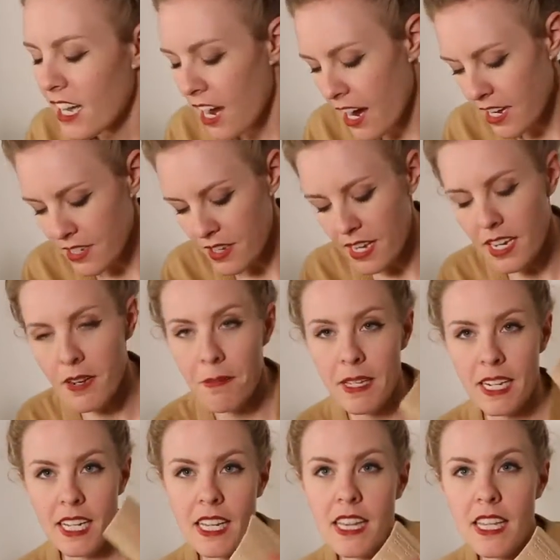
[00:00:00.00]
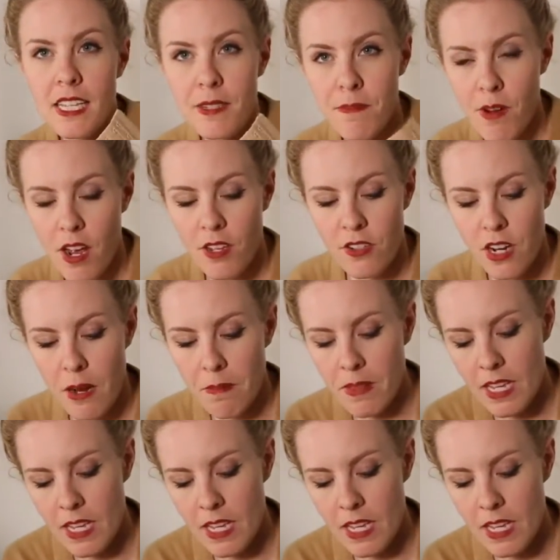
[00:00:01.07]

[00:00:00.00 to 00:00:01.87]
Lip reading: Alright, so I ended up getting these bra strap